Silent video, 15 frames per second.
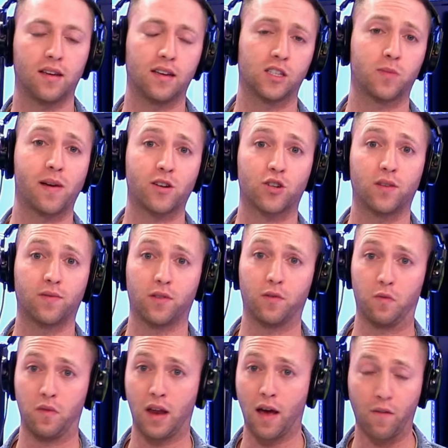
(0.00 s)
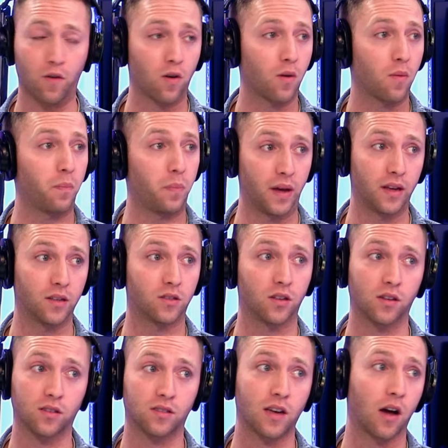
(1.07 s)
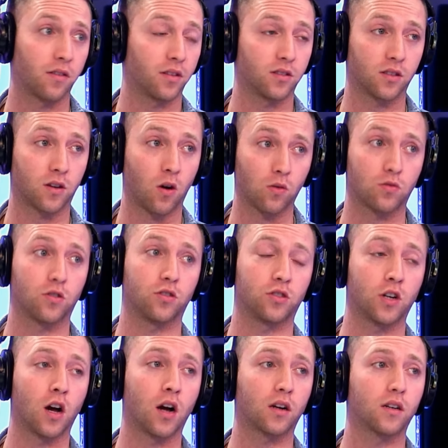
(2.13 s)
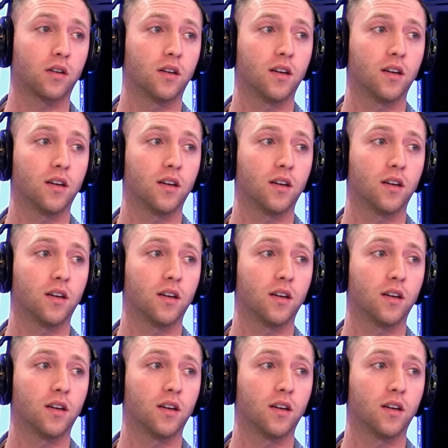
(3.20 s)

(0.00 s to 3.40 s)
especially if you've never been to the South, it's a culture shock.